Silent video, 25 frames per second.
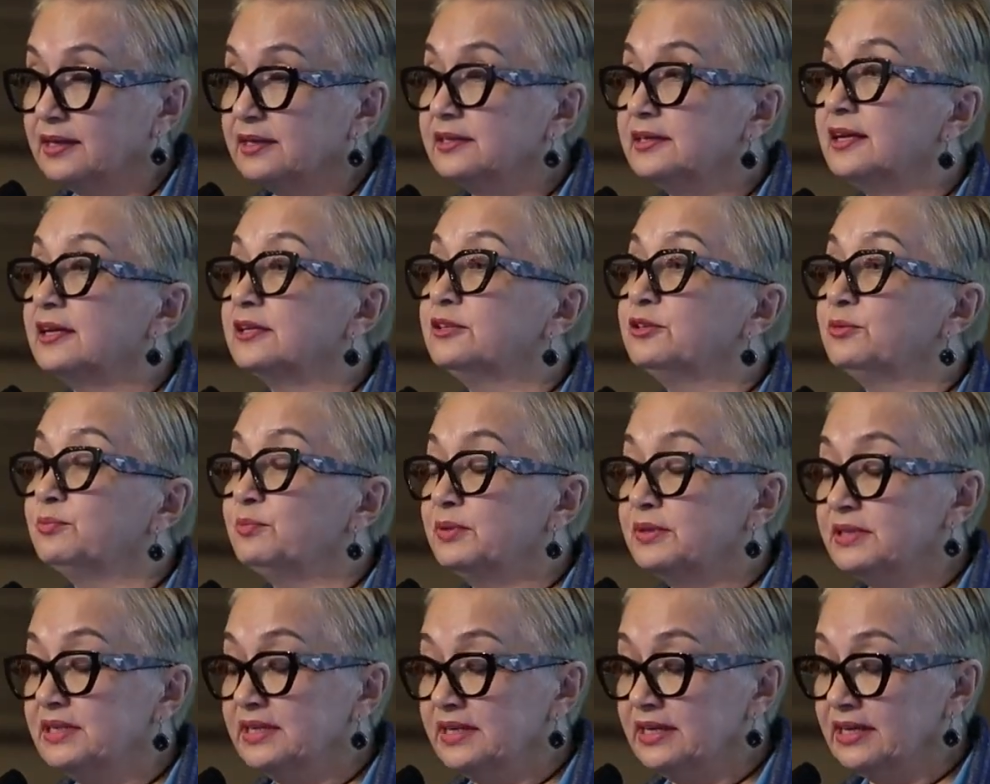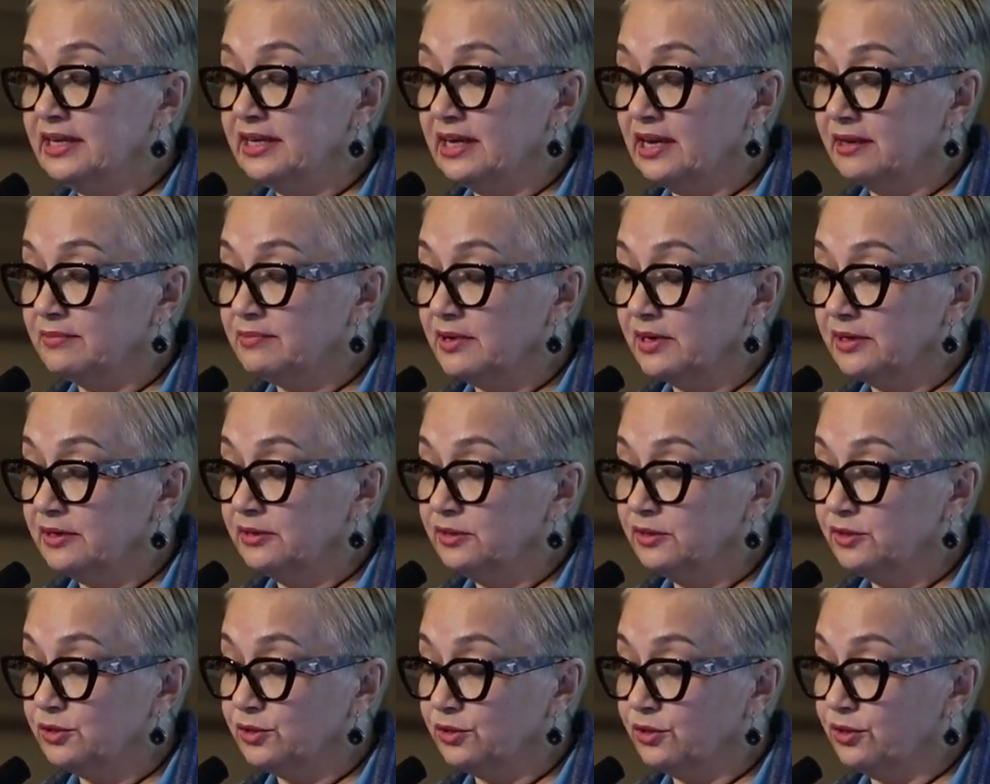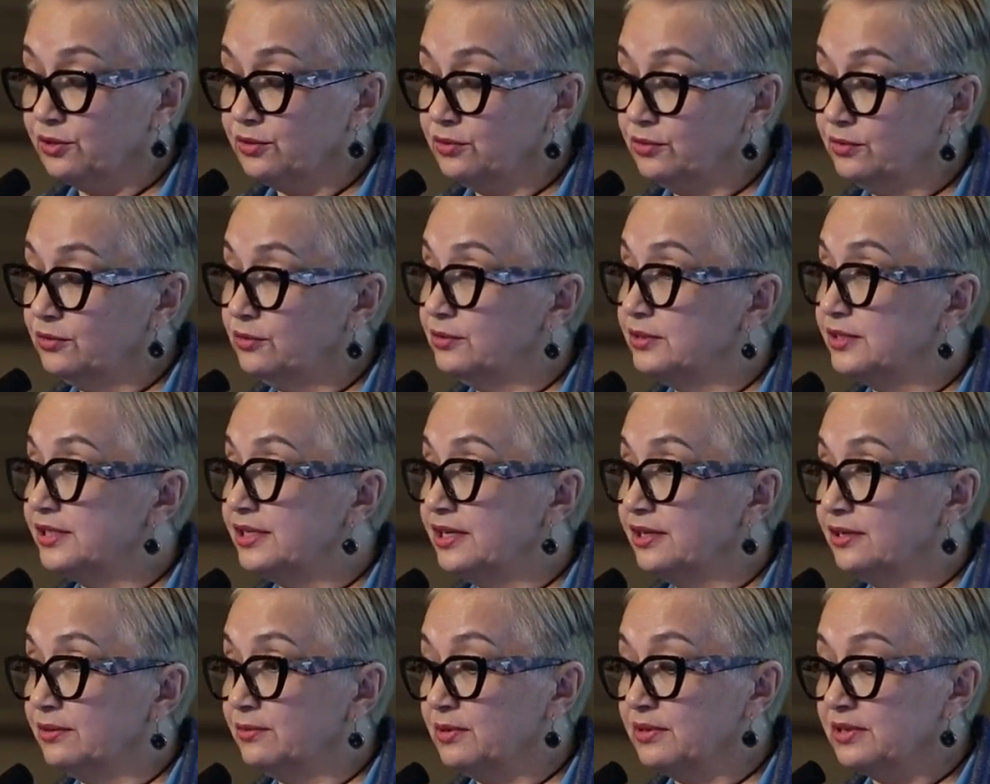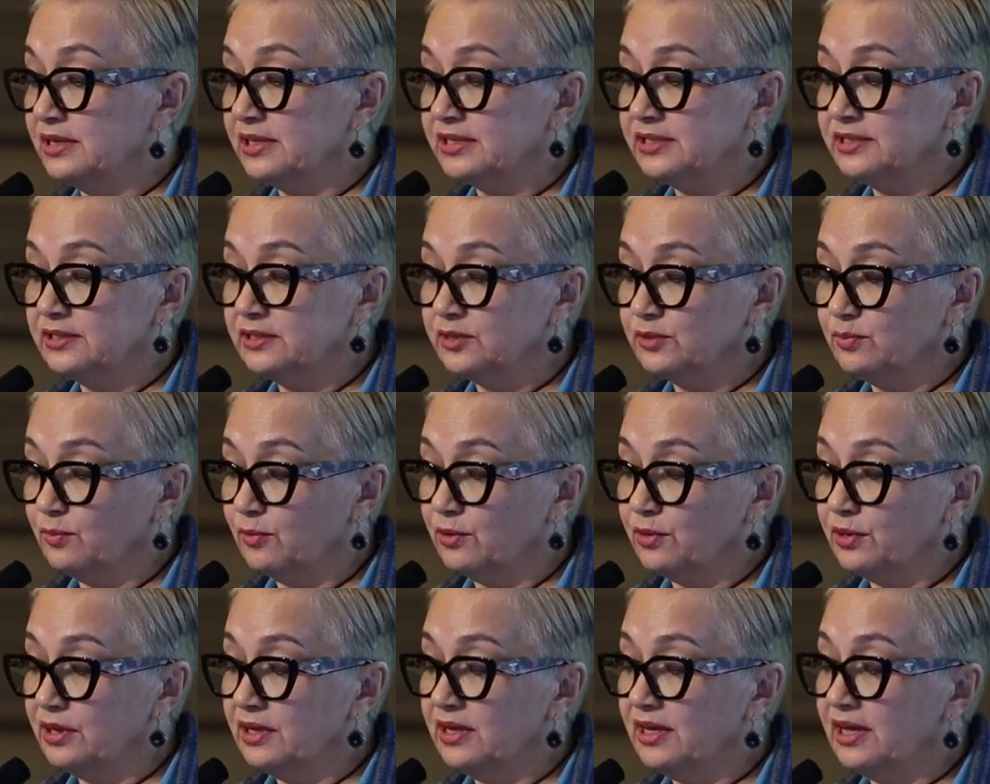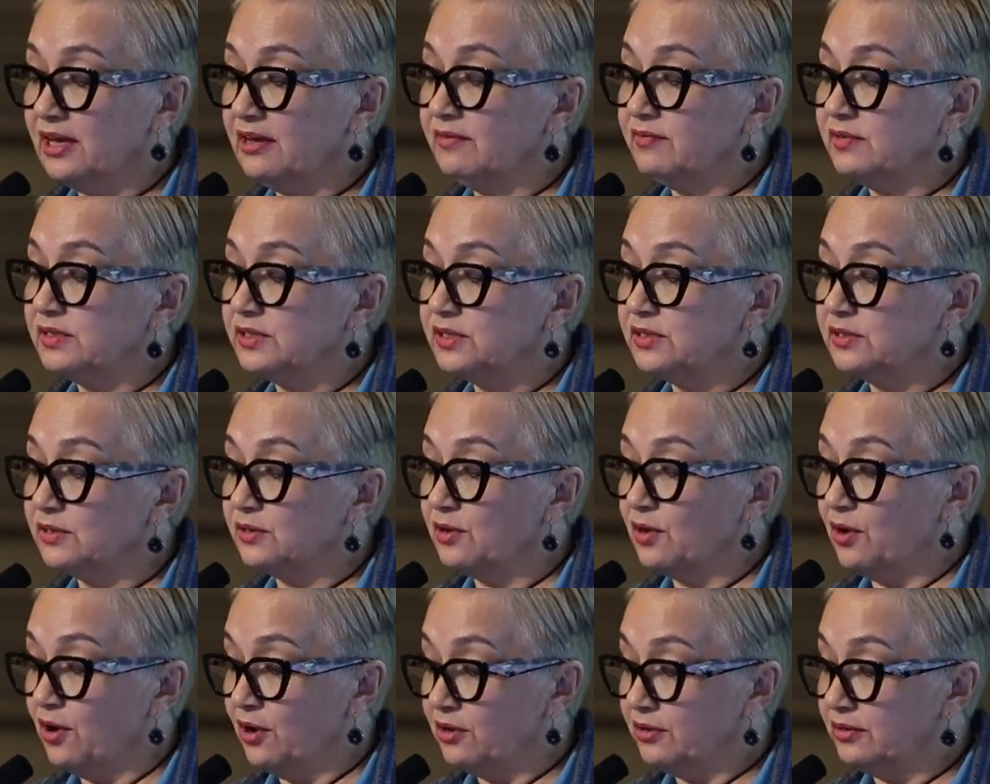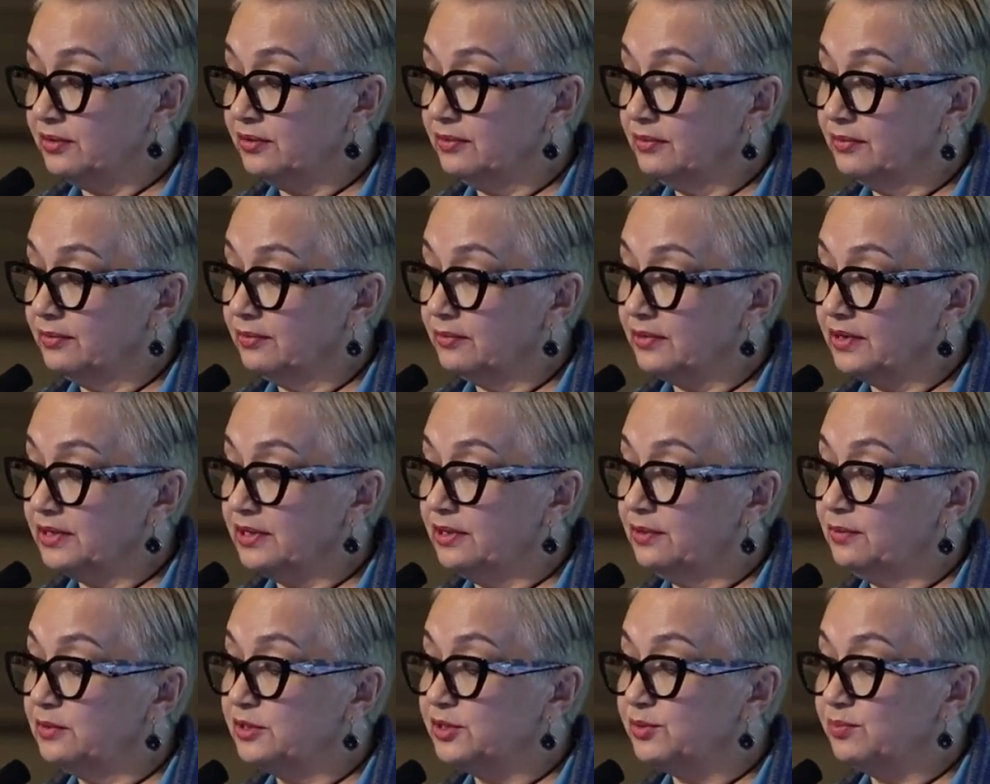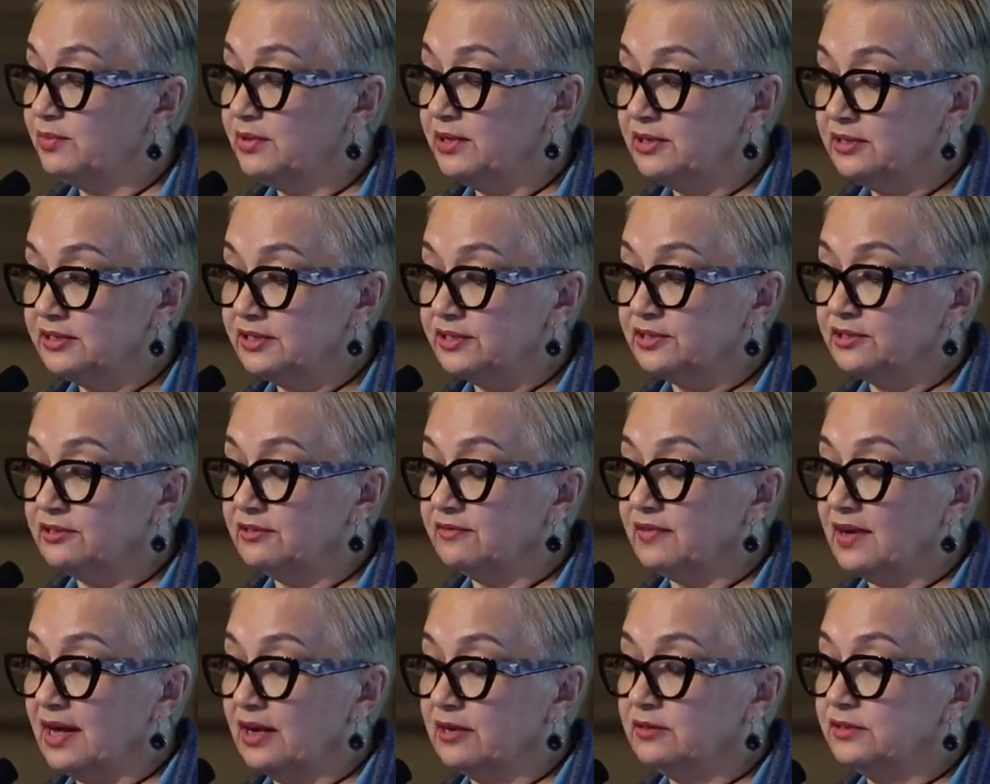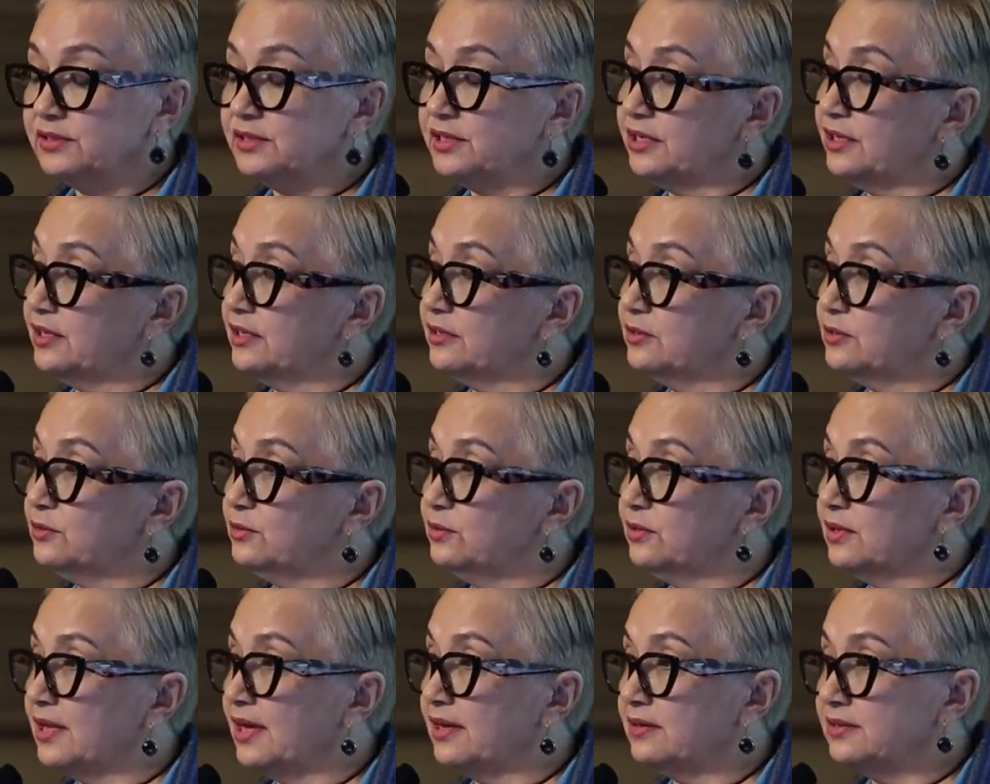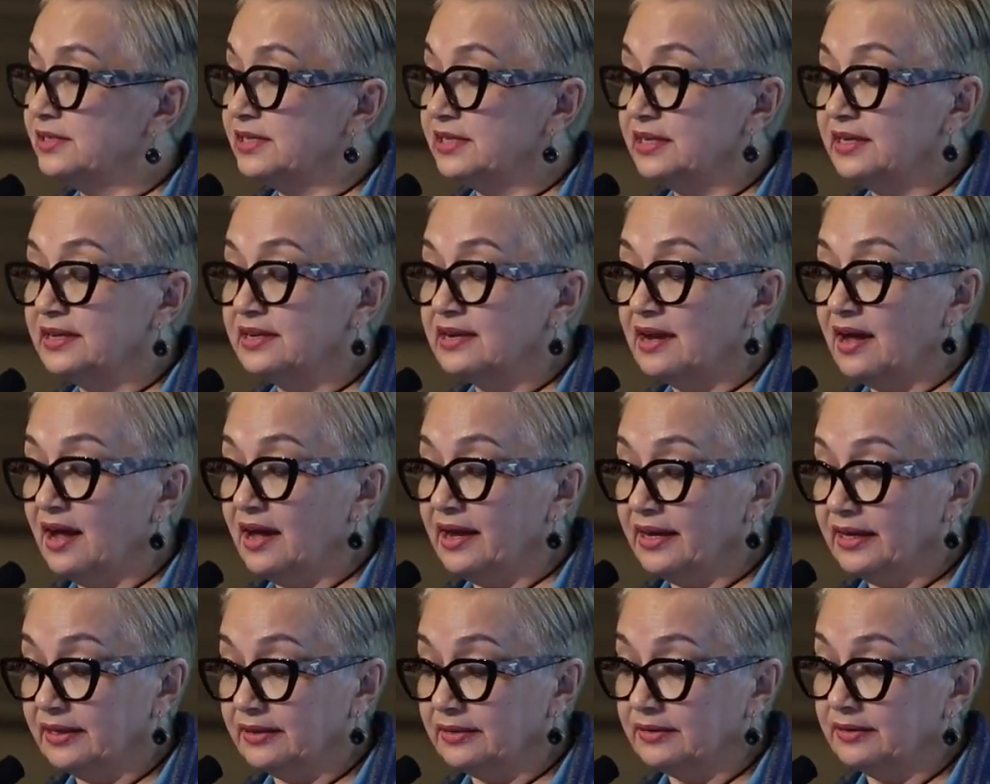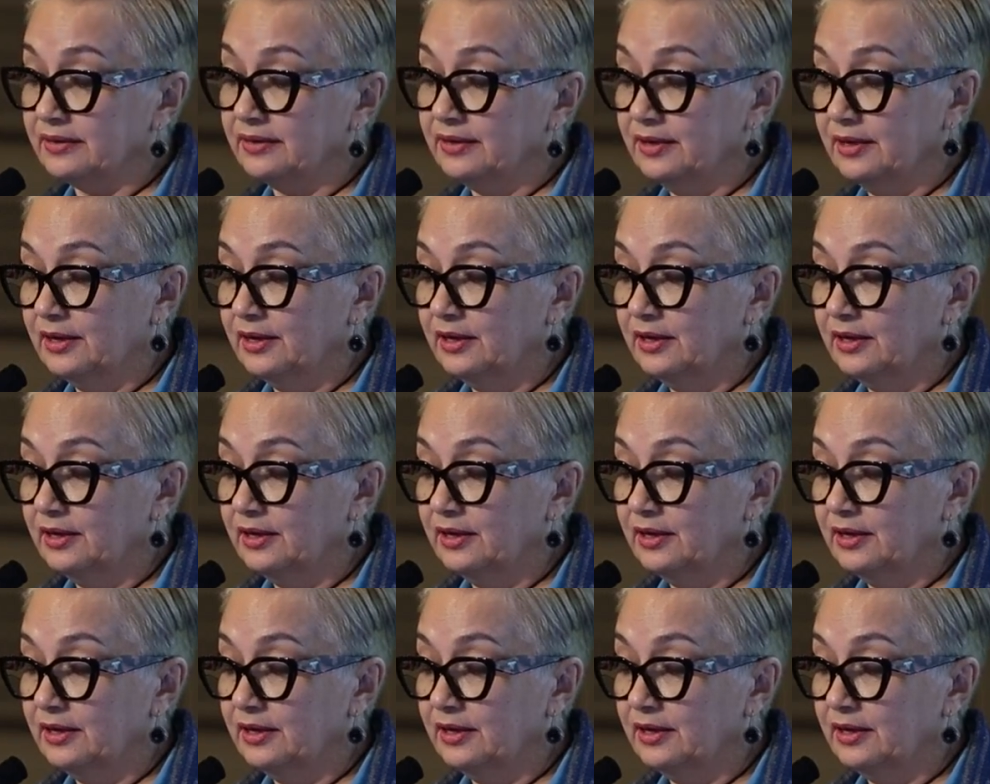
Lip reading: Datuk Petinggi Abang Joe, who is here with us this morning, gave us the nod when he was Minister of Housing in 2009